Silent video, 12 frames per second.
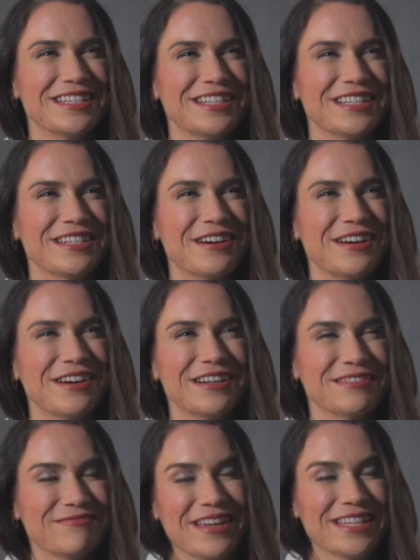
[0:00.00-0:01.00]
It's just,
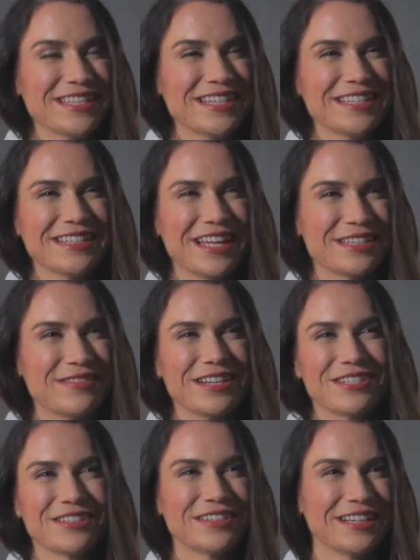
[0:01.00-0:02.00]
that's it. That's
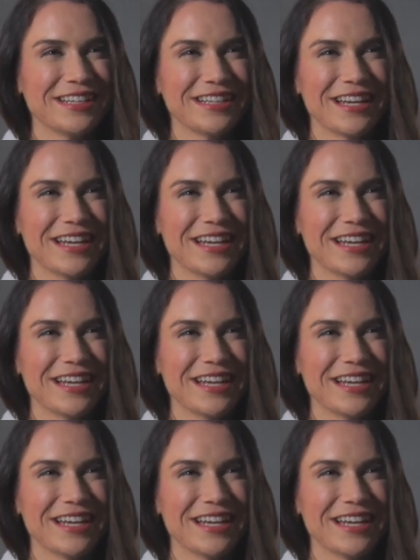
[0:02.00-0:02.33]
my journey.